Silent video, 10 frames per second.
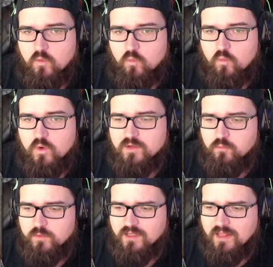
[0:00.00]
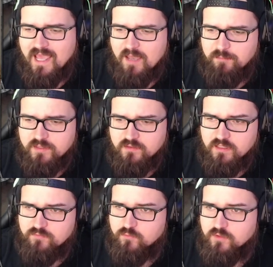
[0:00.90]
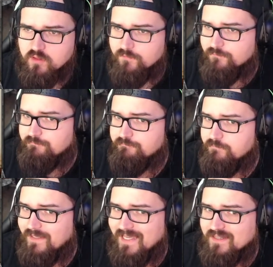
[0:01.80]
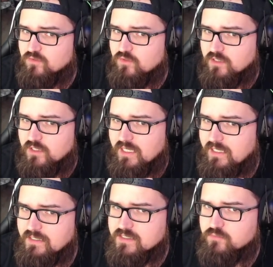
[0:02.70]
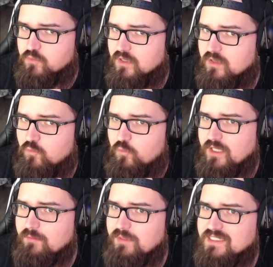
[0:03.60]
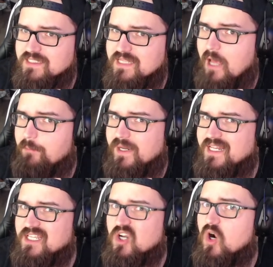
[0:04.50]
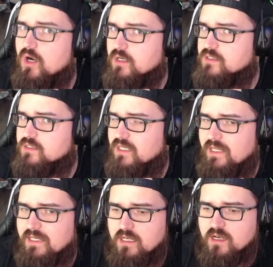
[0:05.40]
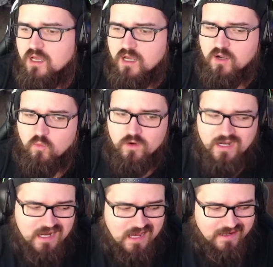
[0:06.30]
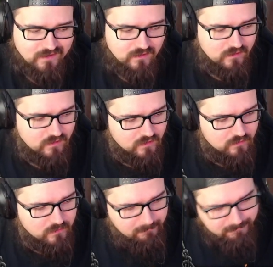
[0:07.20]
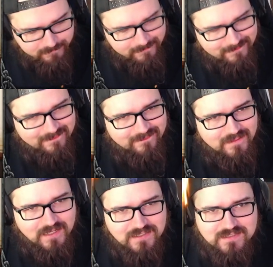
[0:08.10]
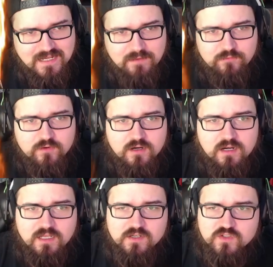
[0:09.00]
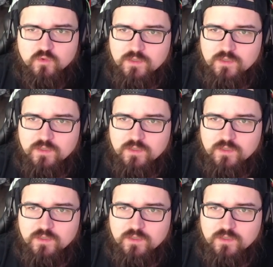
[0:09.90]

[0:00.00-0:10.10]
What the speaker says: what will happen if we'll get to the gates. Will we be stopped by the guards? And no, we're not. That is time for another story